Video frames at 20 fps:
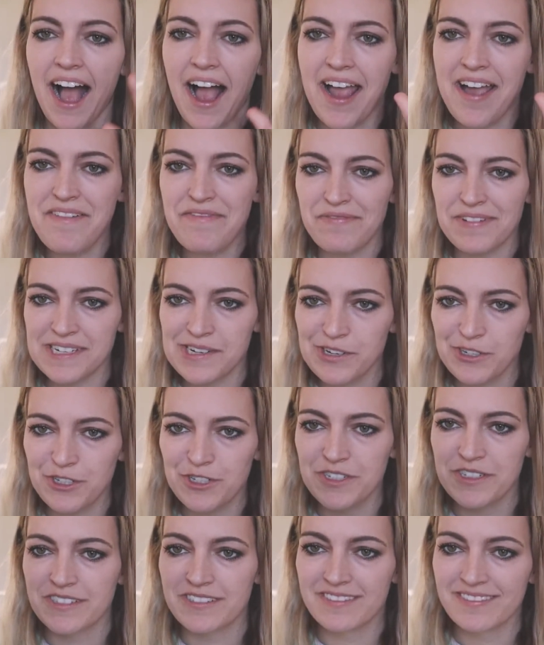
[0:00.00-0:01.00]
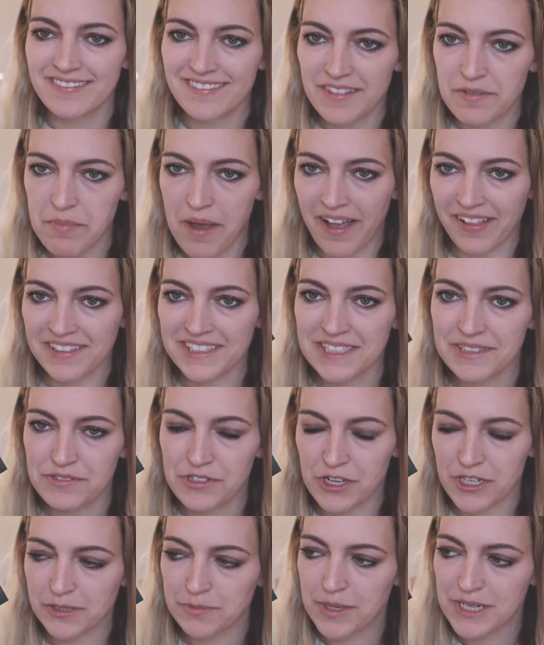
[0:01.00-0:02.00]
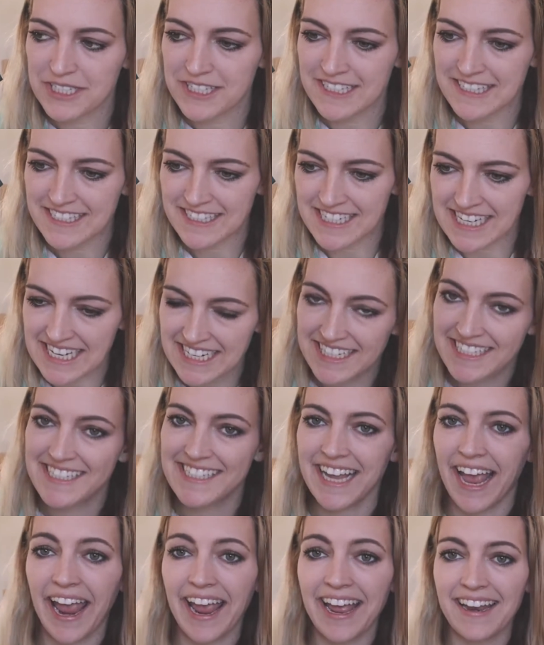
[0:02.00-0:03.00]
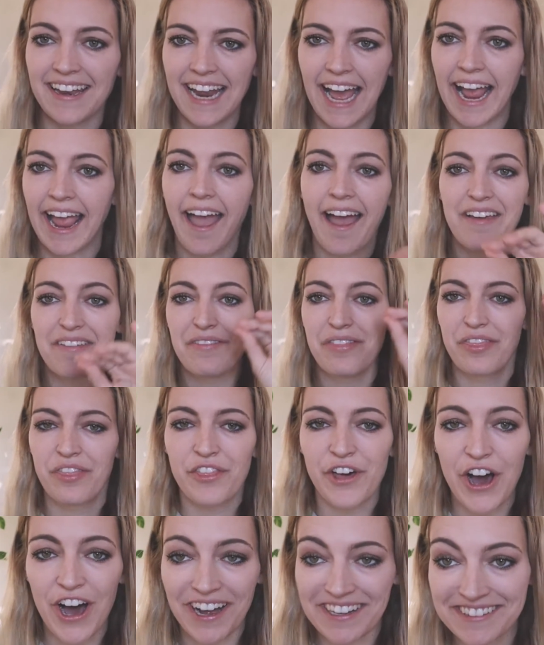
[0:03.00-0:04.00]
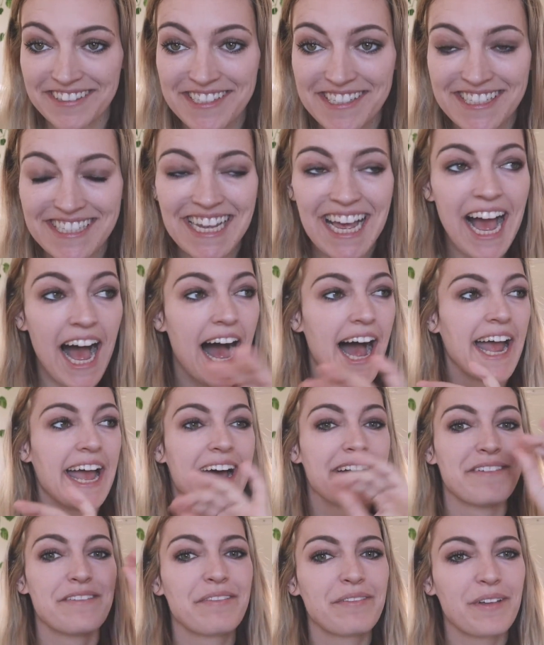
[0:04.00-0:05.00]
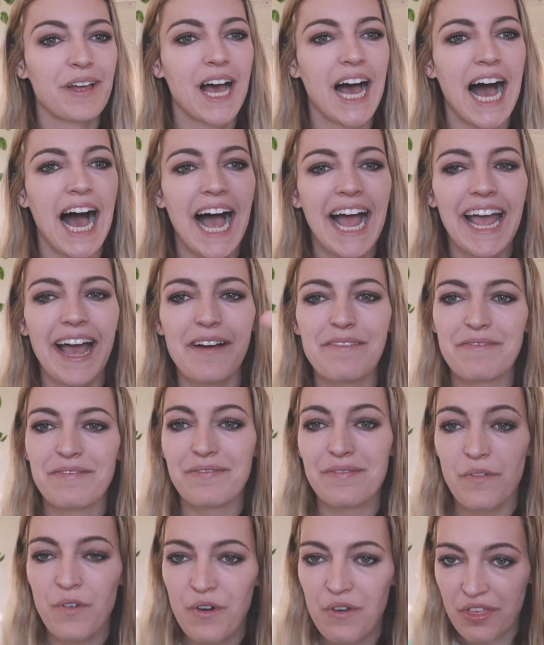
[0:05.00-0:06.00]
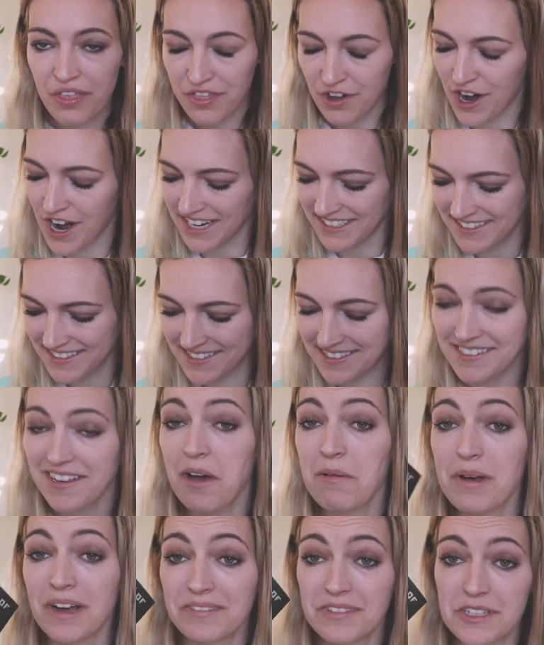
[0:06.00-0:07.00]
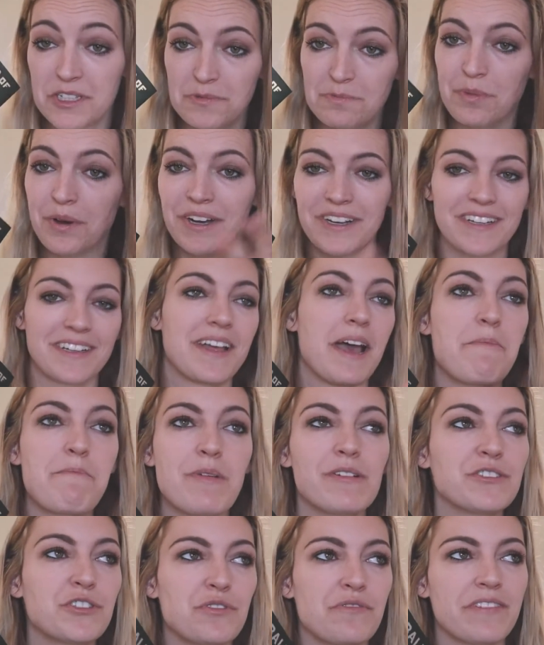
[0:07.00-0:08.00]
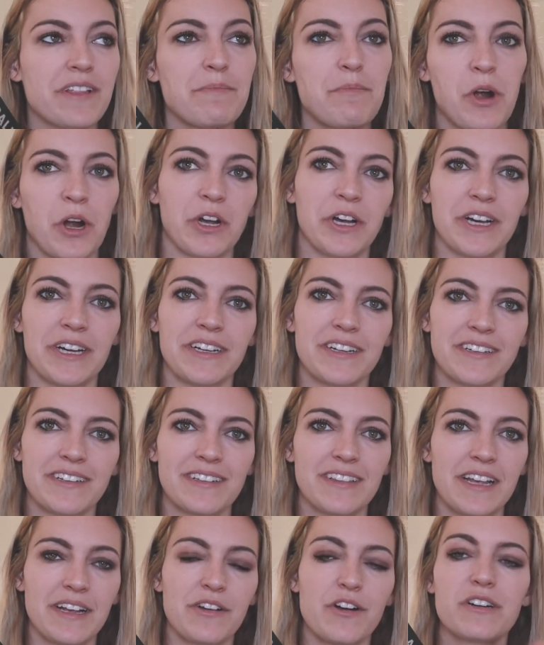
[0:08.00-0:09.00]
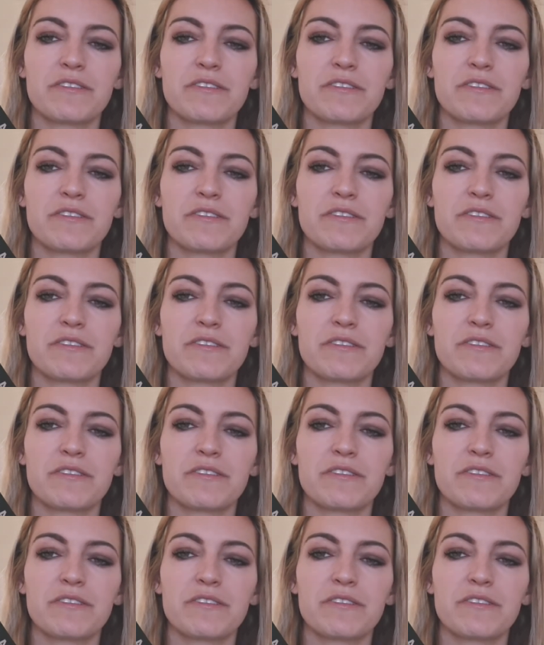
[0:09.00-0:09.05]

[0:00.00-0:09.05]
I have finished The Ballad of Songbirds and Snakes, and I have thoughts. I have thoughts about this book. Most of them are good. Like,